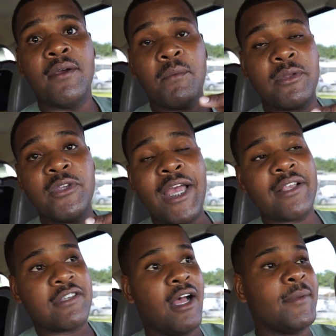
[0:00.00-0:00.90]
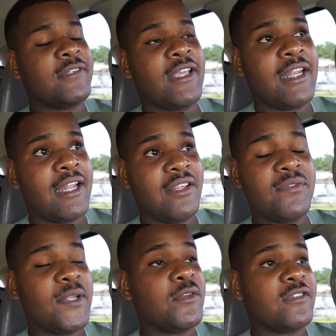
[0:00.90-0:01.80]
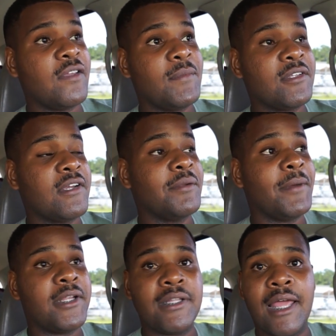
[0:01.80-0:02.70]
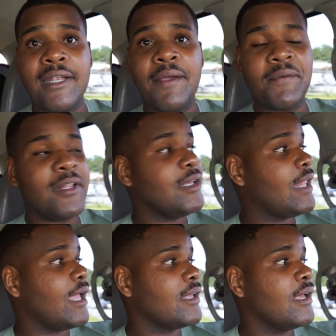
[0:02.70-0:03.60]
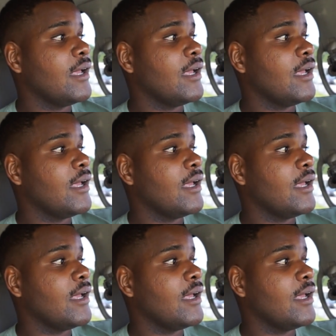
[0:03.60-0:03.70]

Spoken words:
When you guys comment saying that this video saved me a ton of money, like, that really, like,